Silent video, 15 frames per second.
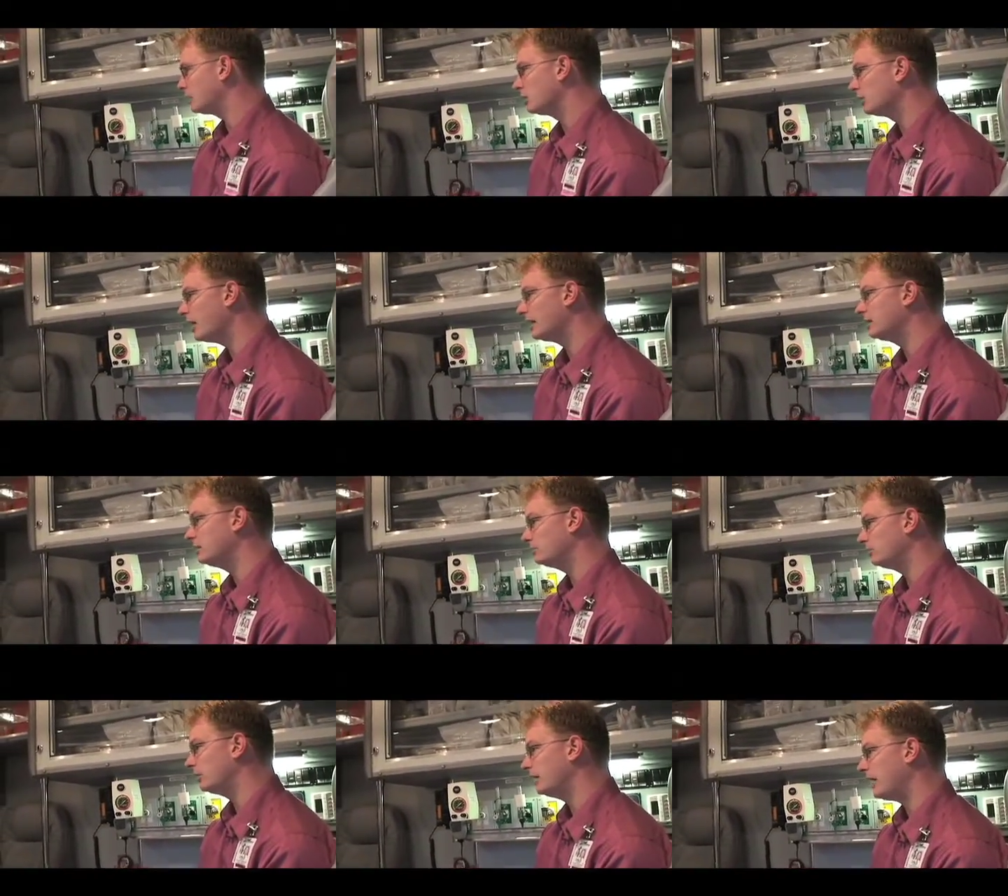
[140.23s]

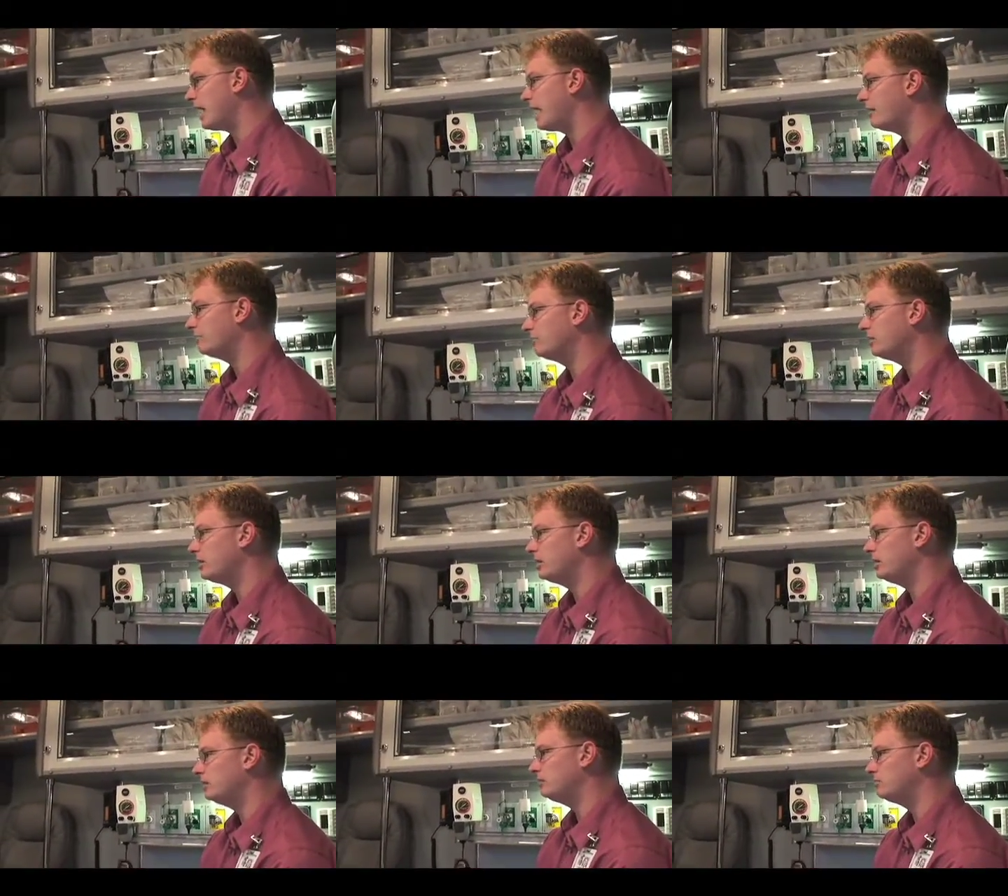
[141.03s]
collectively have
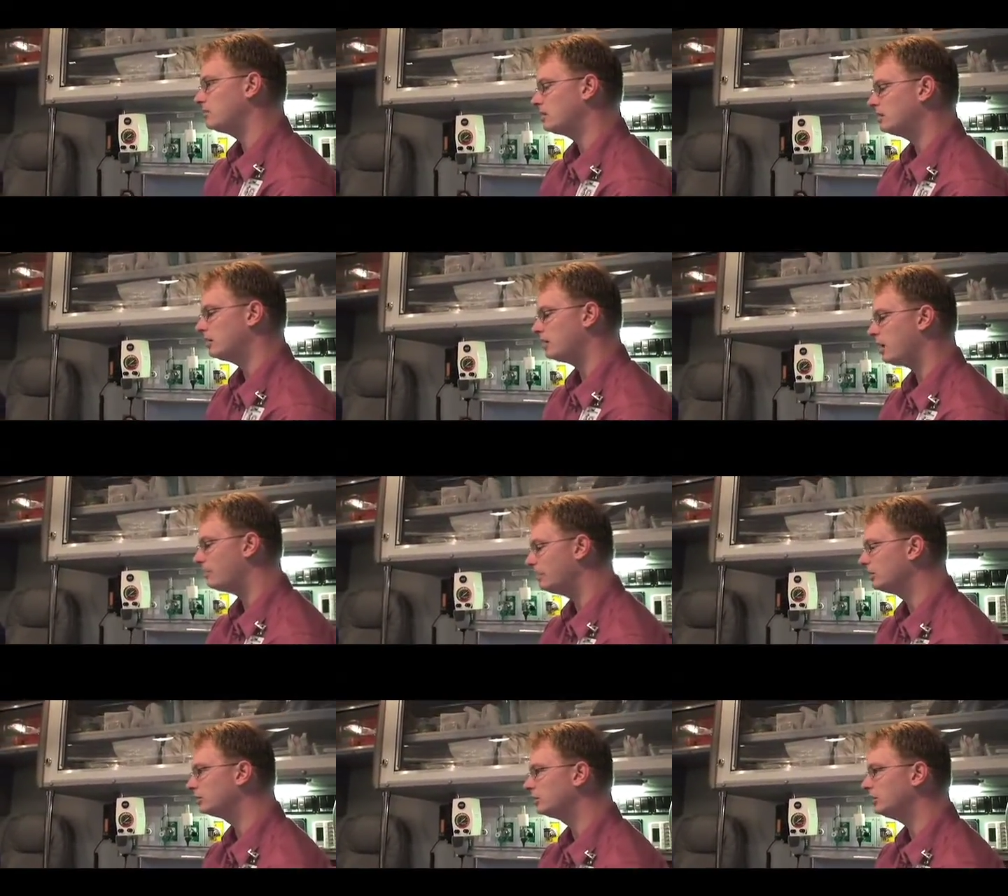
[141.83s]
the
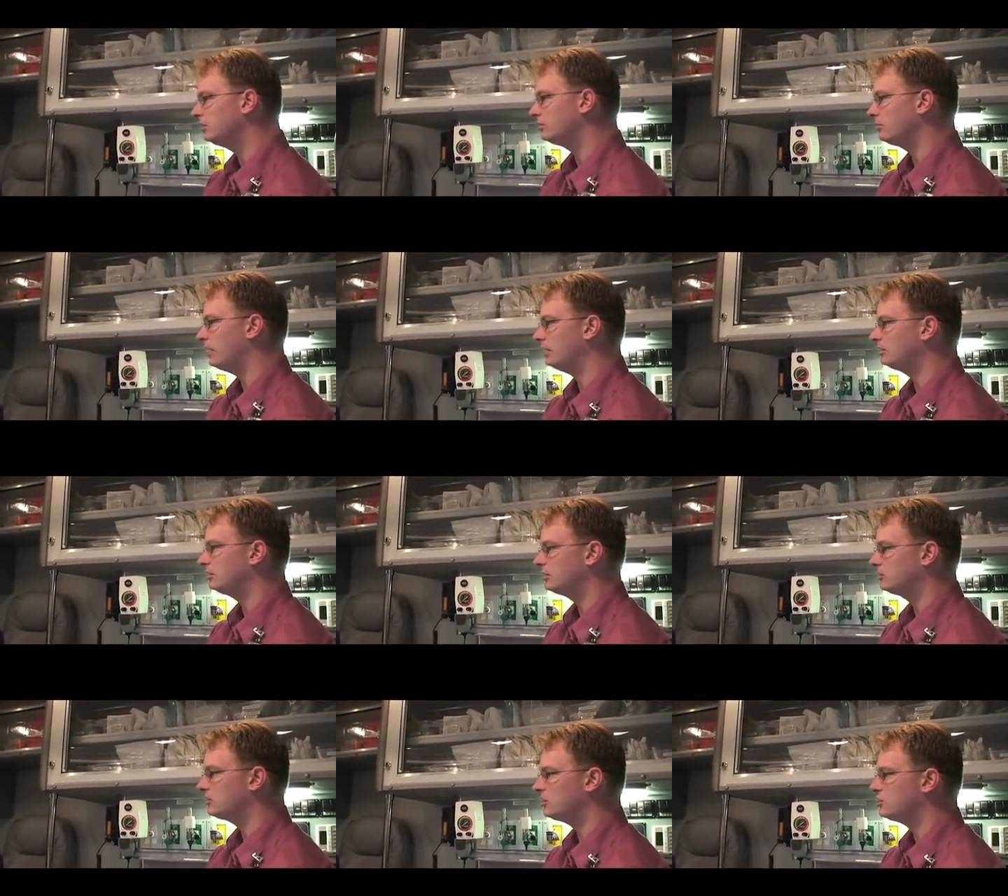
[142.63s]
ability to make
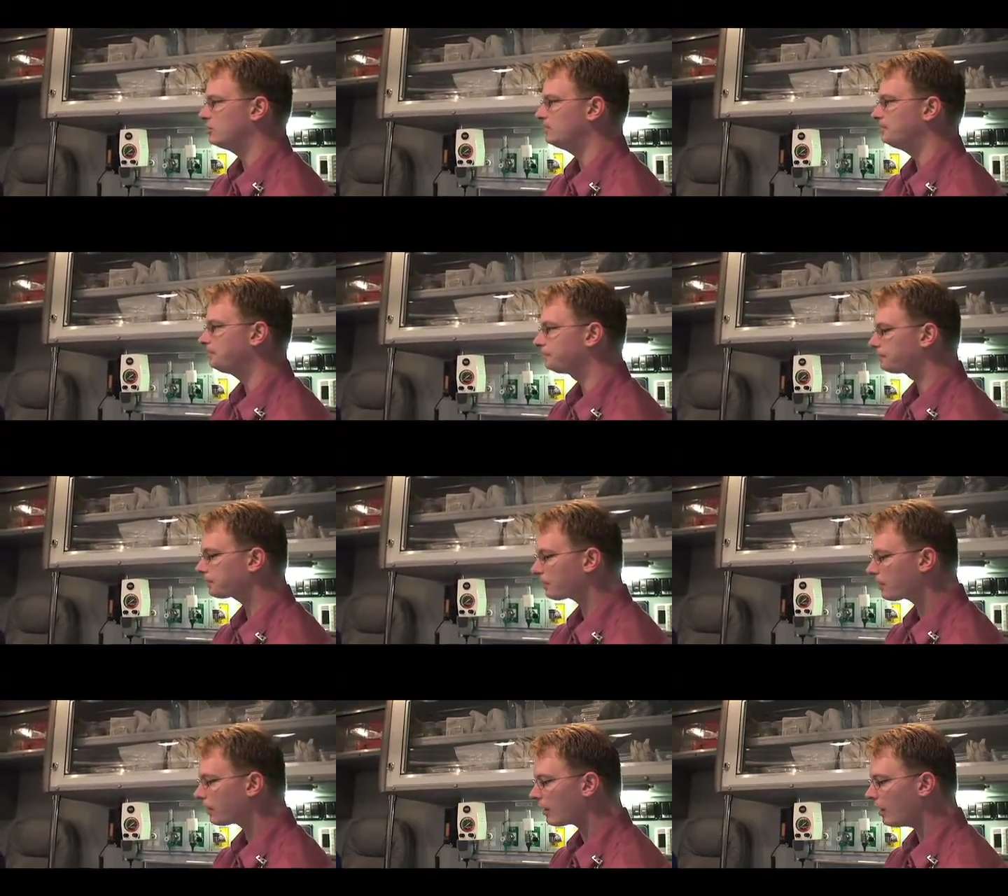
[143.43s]
the decision
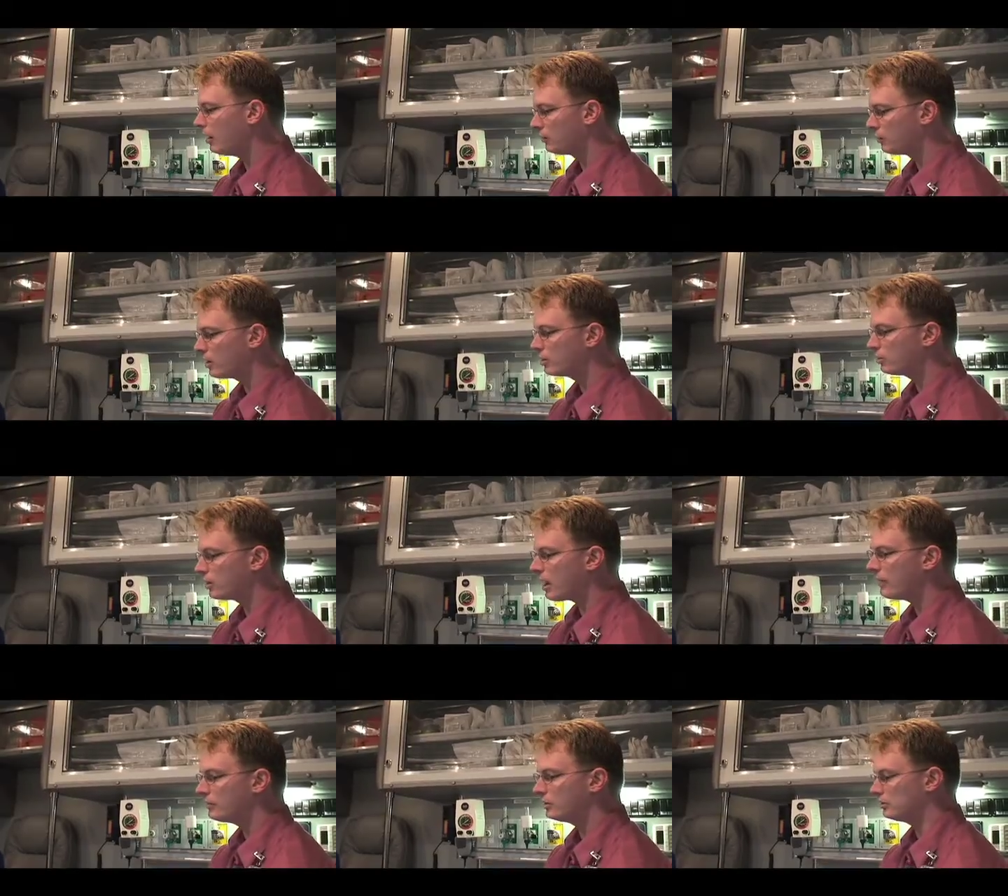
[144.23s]
of whether or
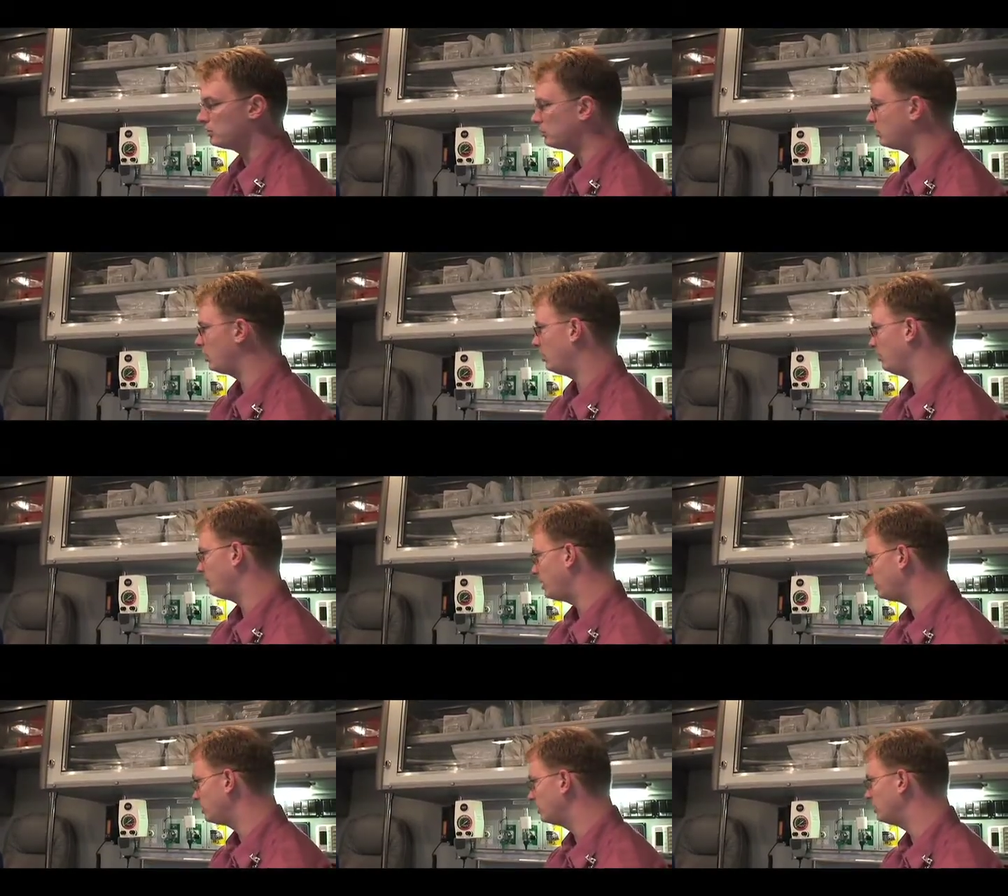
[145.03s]
not there's a
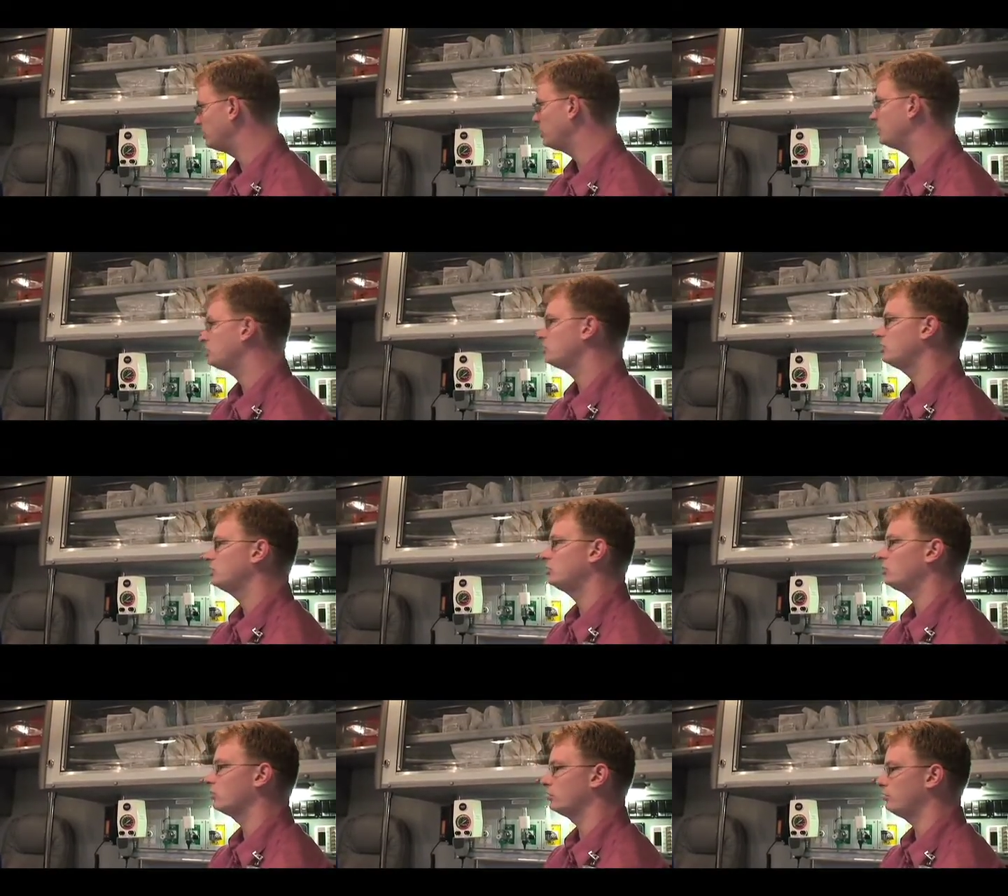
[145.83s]
patient
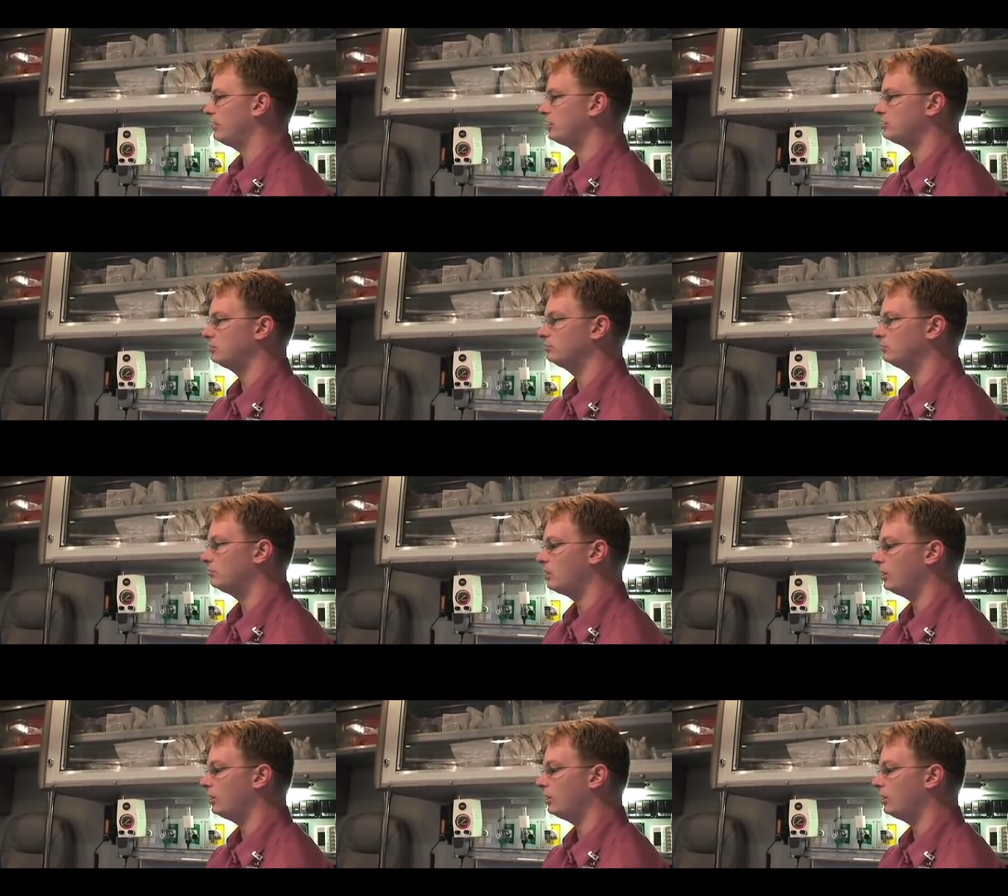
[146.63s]
condition, or the patient